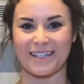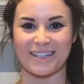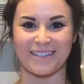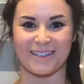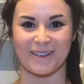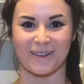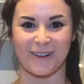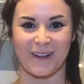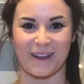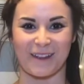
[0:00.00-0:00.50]
and
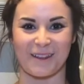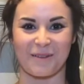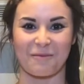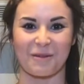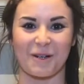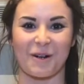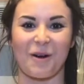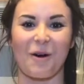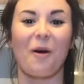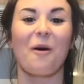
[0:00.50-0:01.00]
don't like them
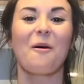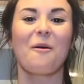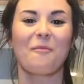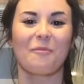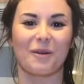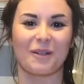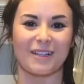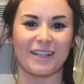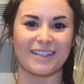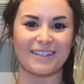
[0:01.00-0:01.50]
at all,
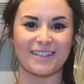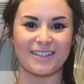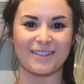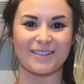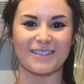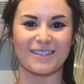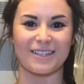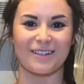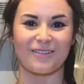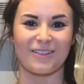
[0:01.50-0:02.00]
but let's go
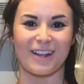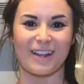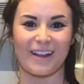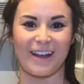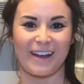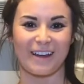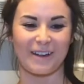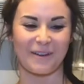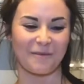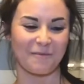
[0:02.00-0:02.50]
see if they
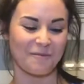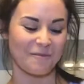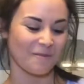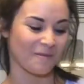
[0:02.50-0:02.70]
like them.